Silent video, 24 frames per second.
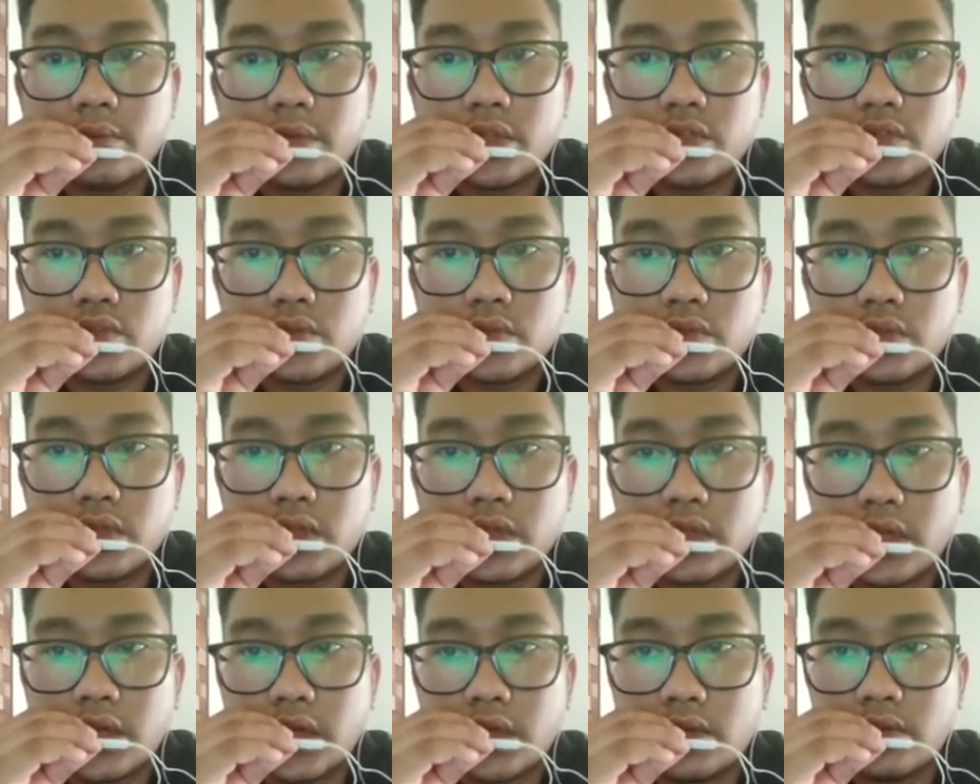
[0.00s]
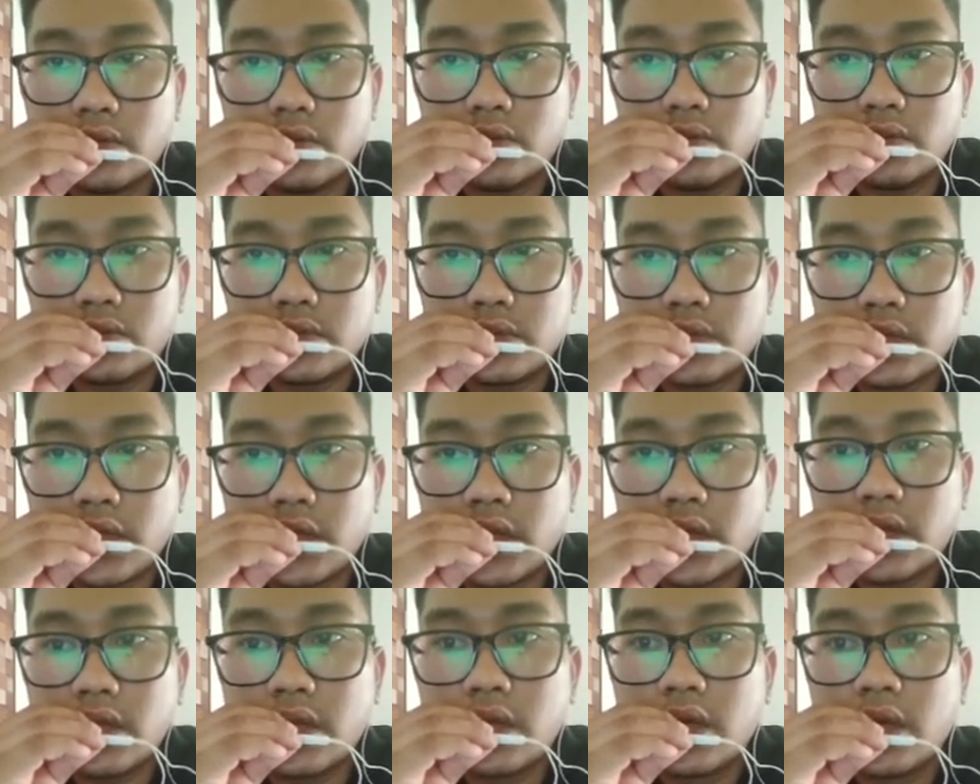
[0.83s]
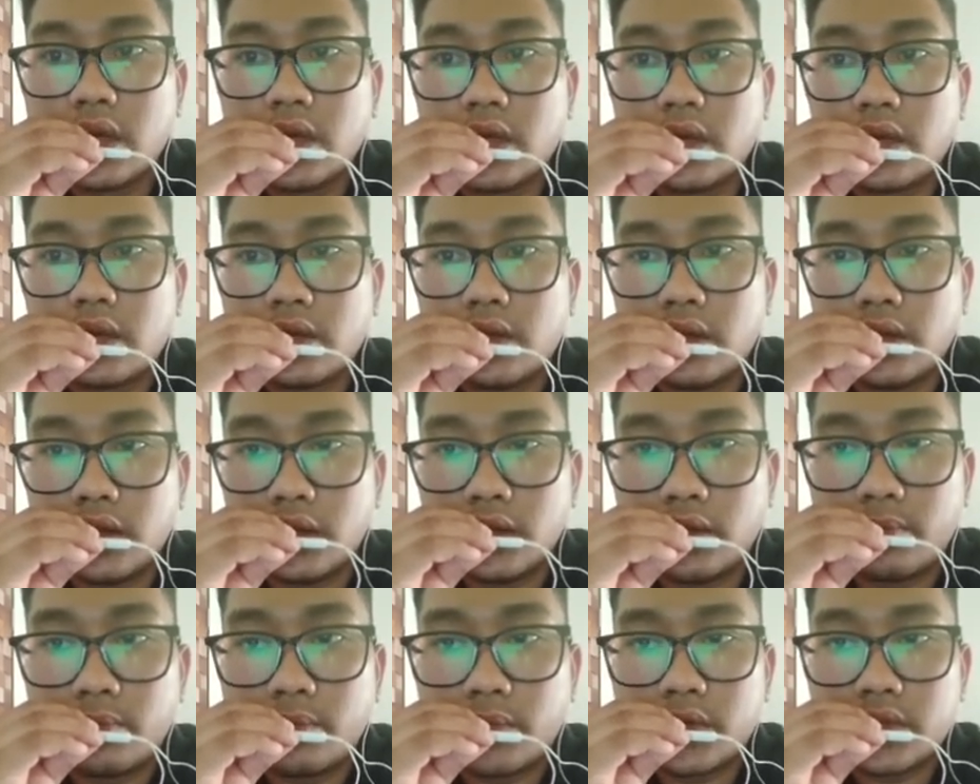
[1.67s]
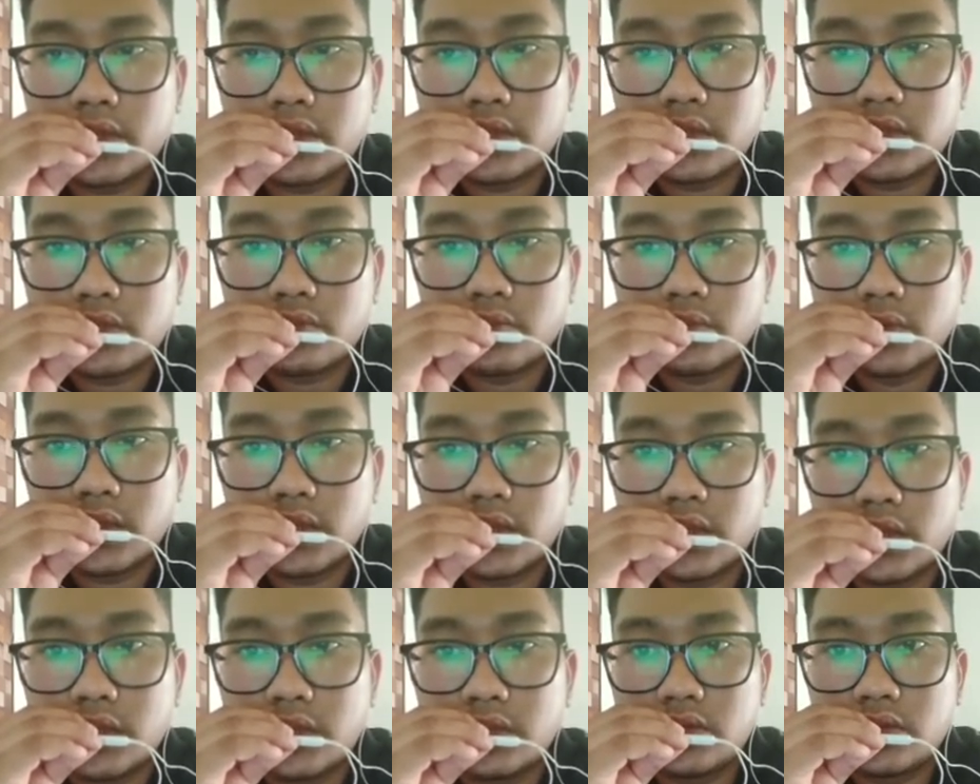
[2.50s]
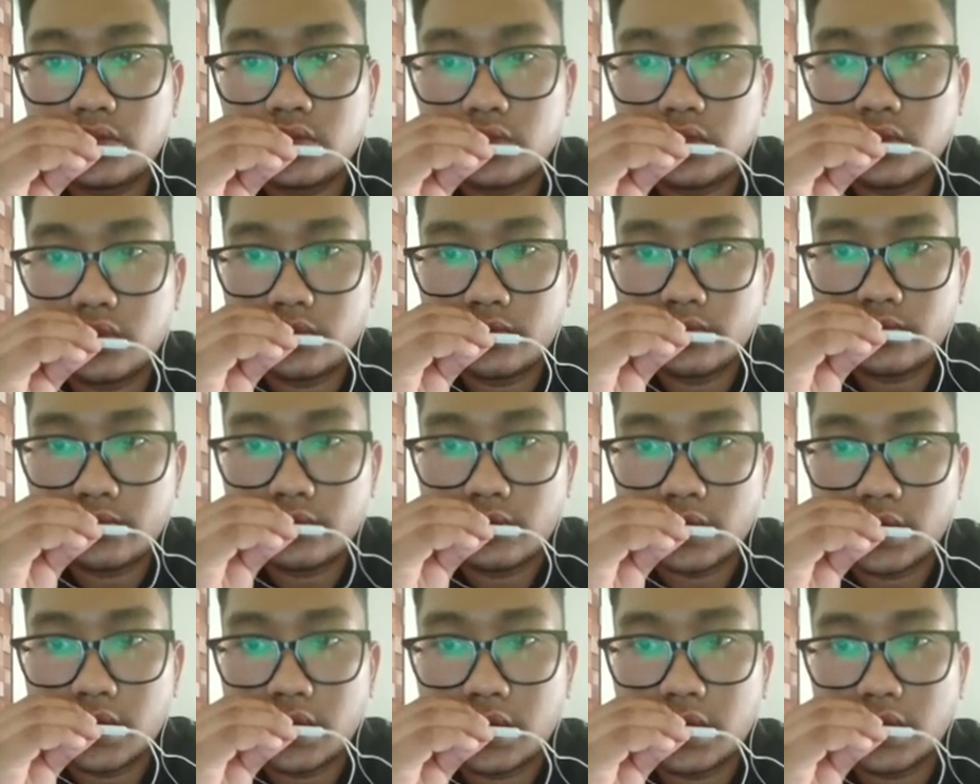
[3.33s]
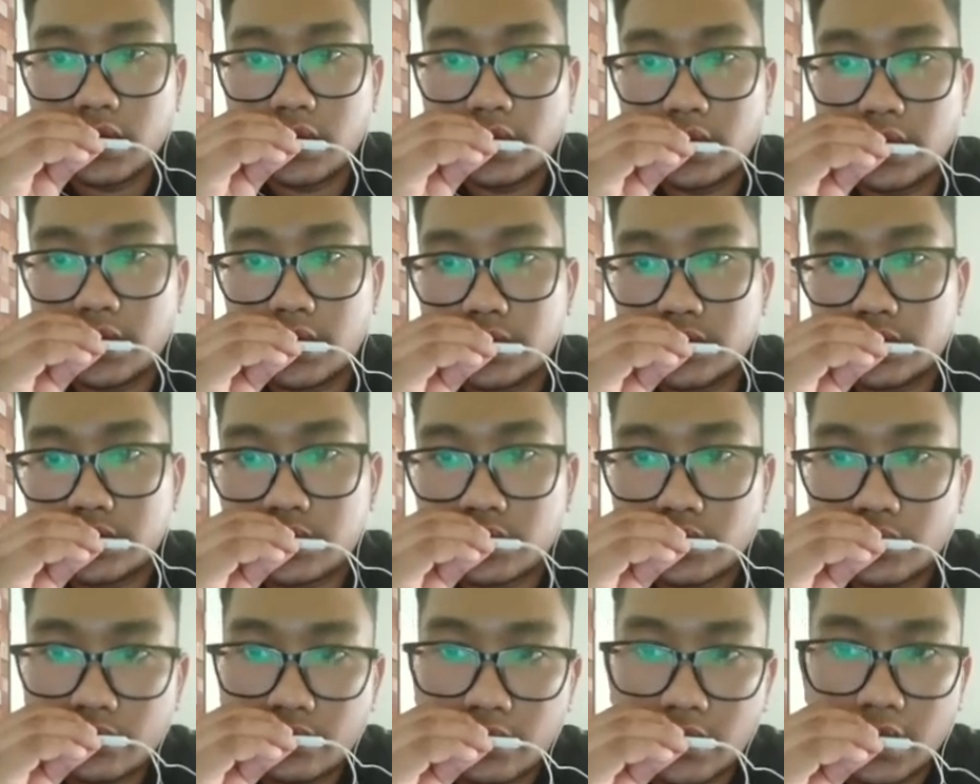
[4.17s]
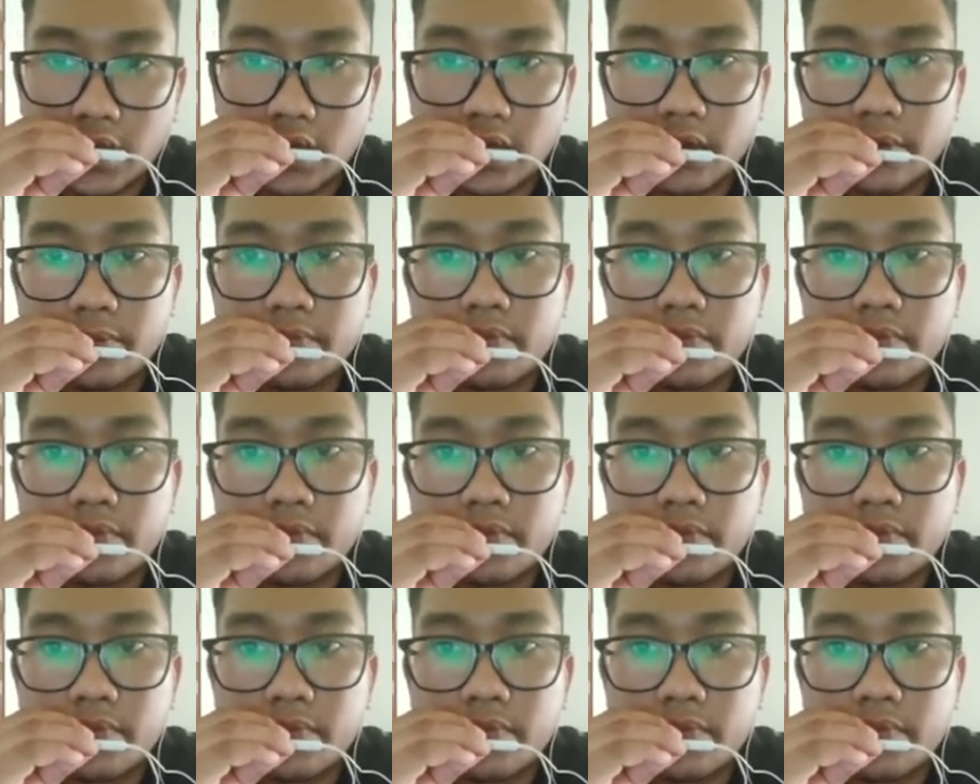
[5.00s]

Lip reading: Make sure that you train the process worker truthfully.